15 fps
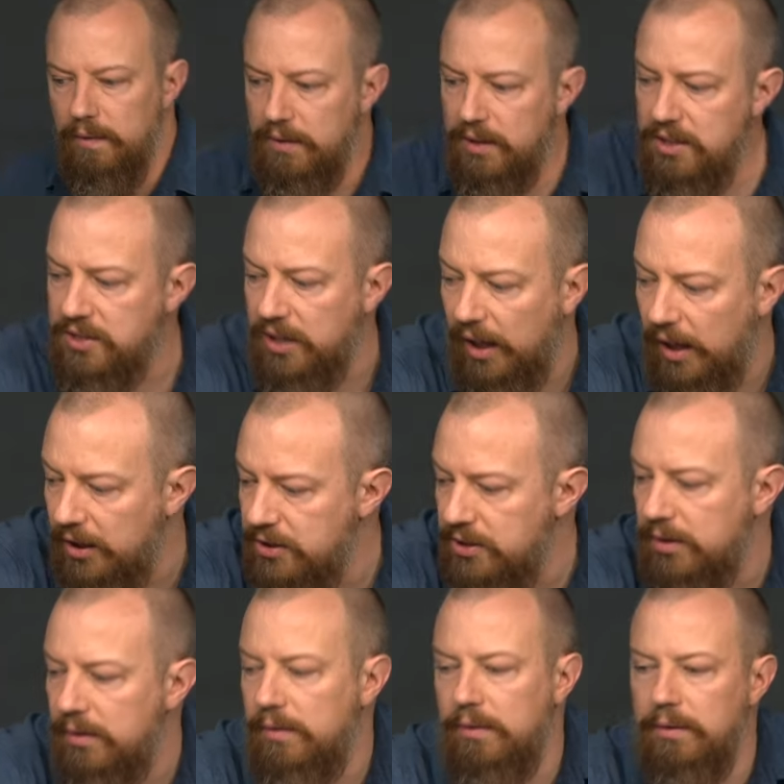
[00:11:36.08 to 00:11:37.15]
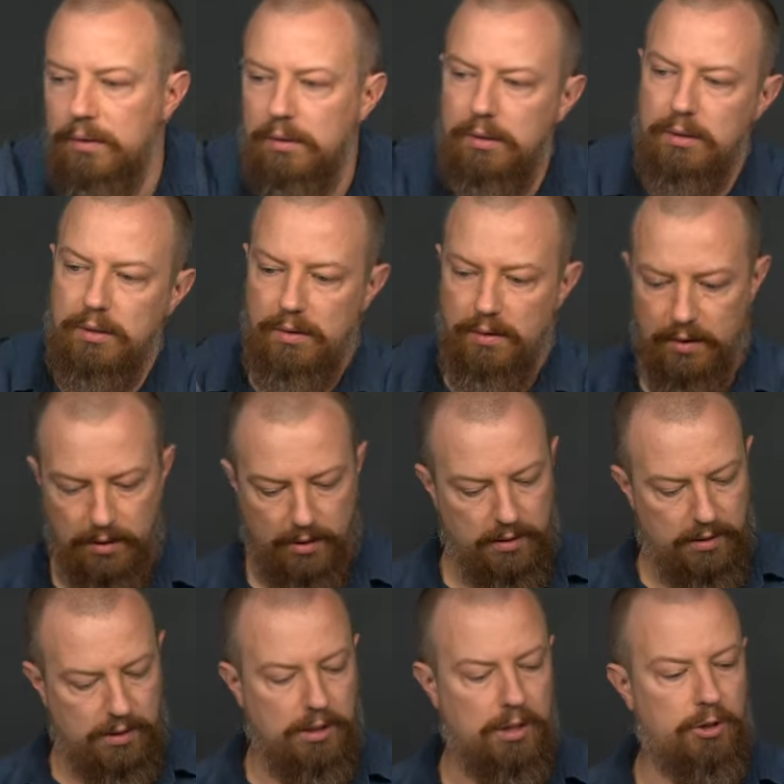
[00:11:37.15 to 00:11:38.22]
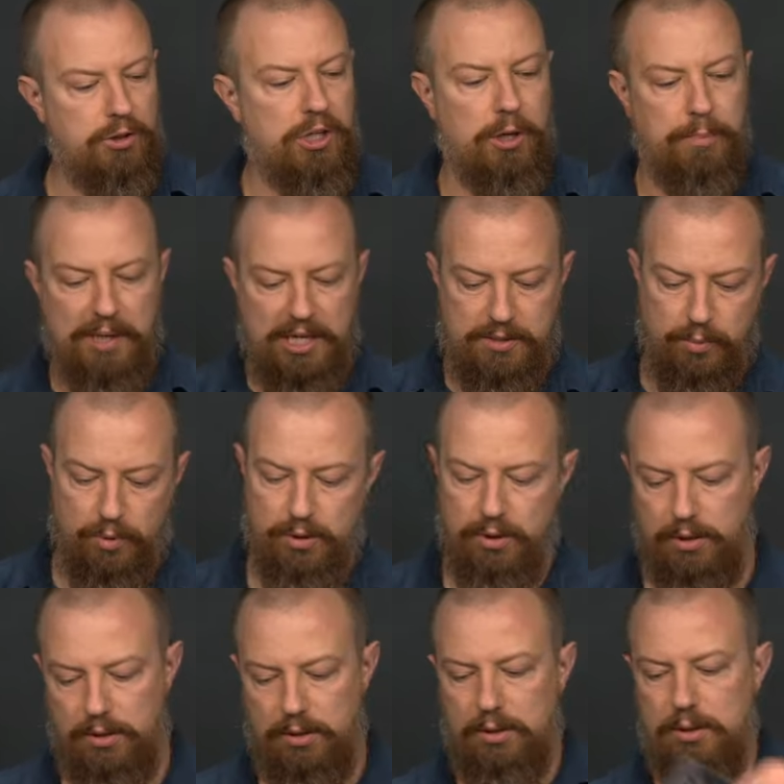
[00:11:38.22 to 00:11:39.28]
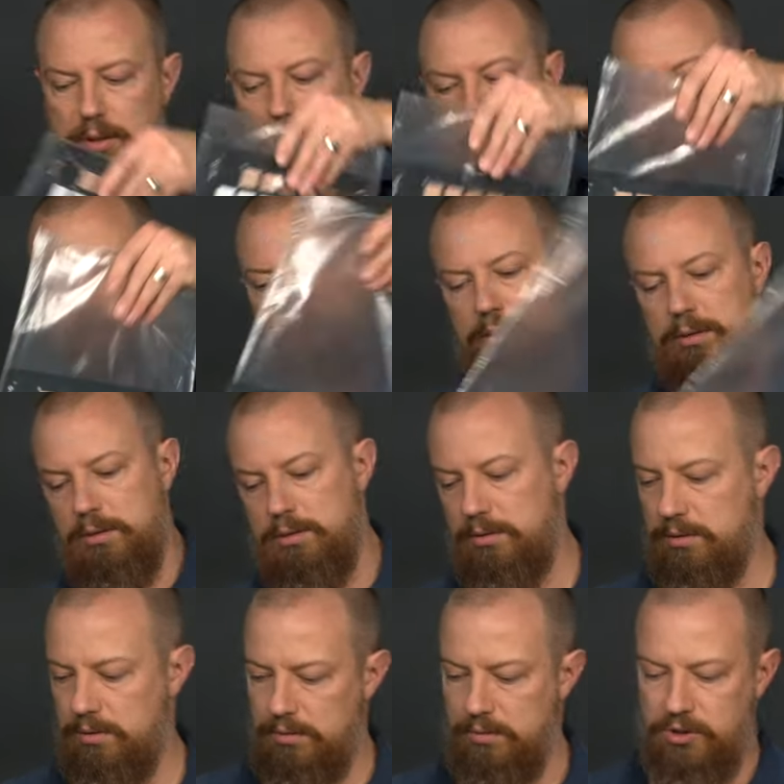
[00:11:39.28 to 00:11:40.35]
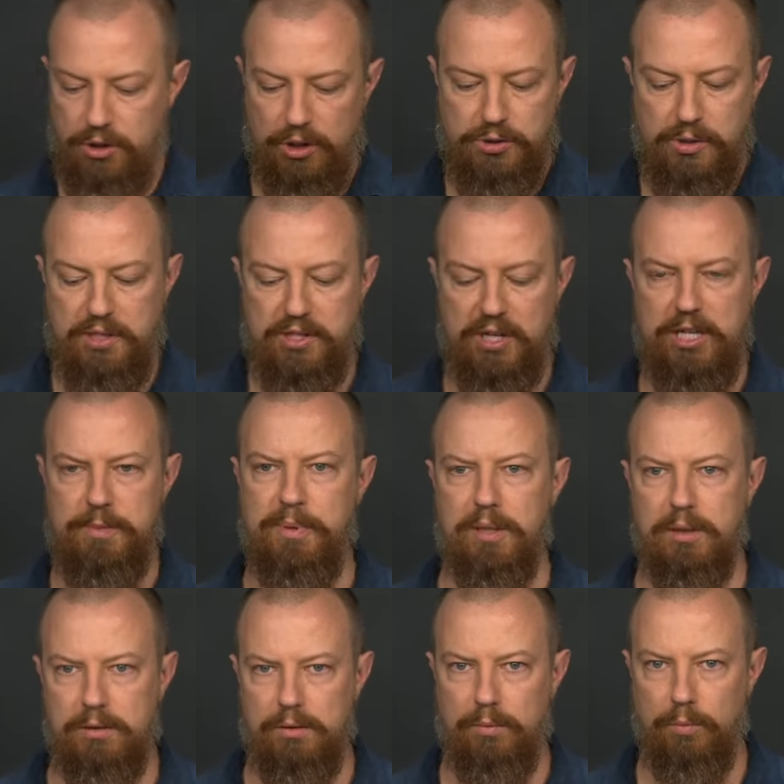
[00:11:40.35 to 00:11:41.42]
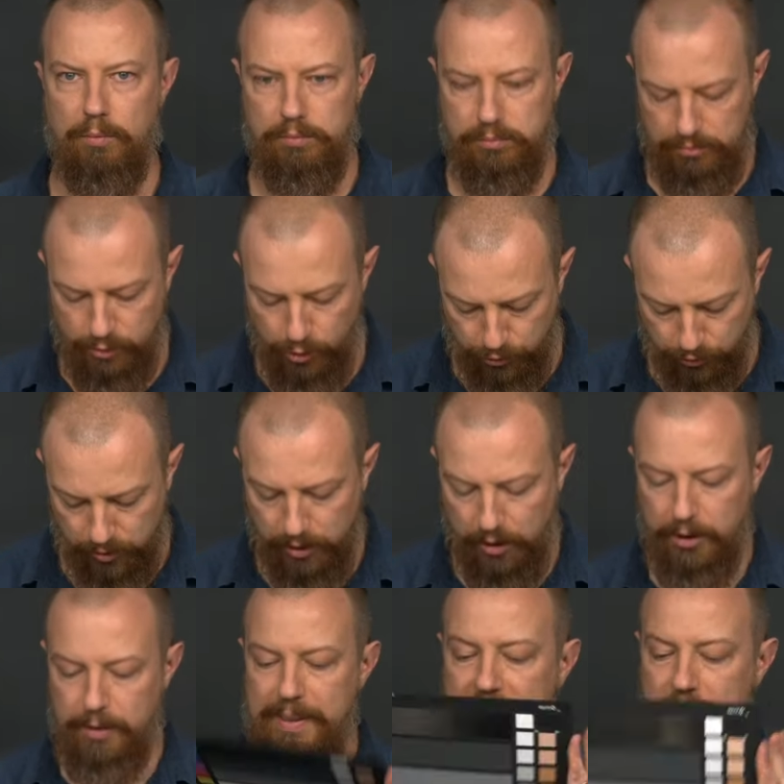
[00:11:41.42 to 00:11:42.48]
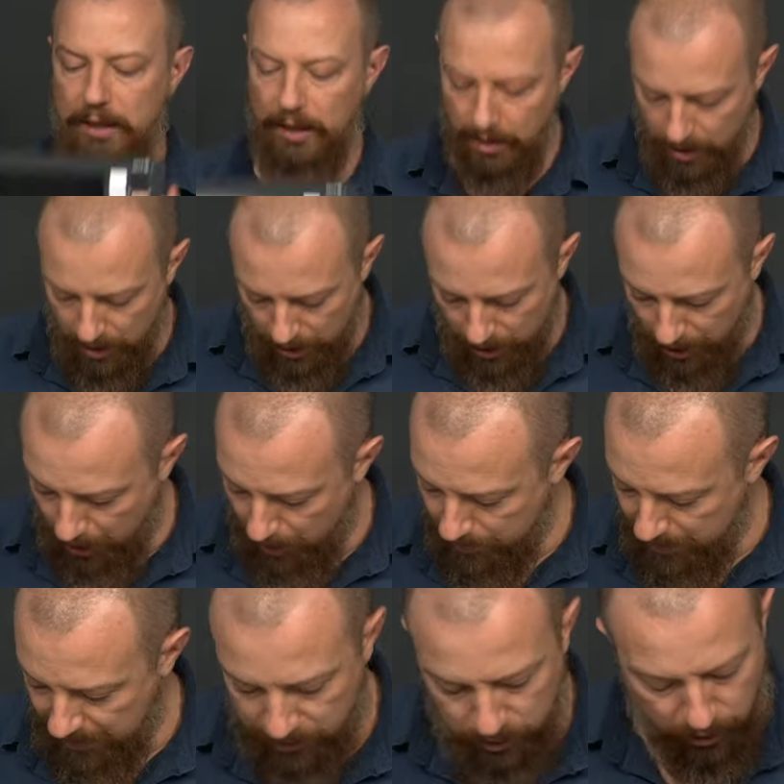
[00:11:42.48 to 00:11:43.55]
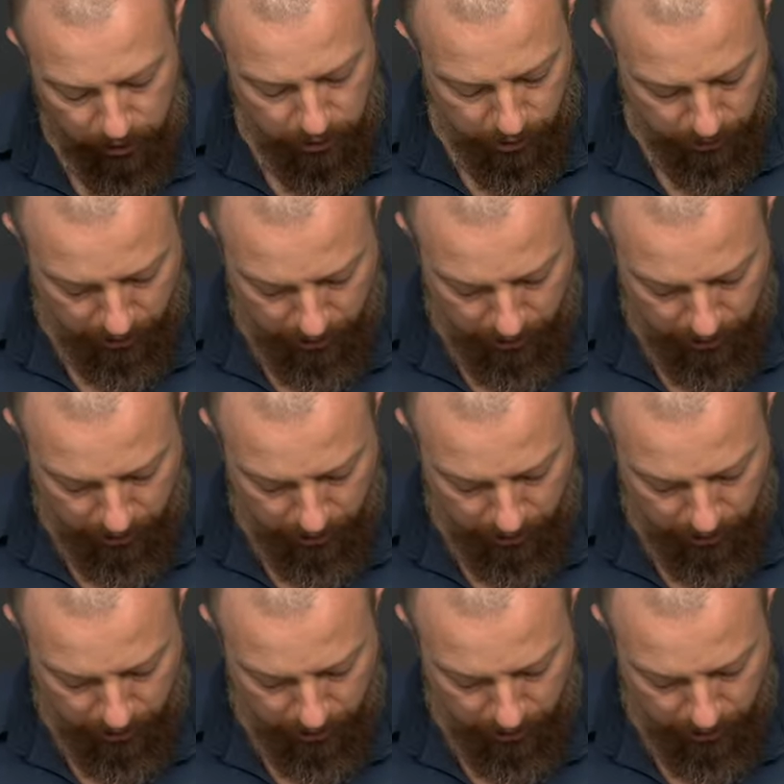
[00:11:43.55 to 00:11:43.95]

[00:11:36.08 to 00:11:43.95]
these guys, Color Checker Passport, which also has a nice big neutral on the back. Um, and you can do your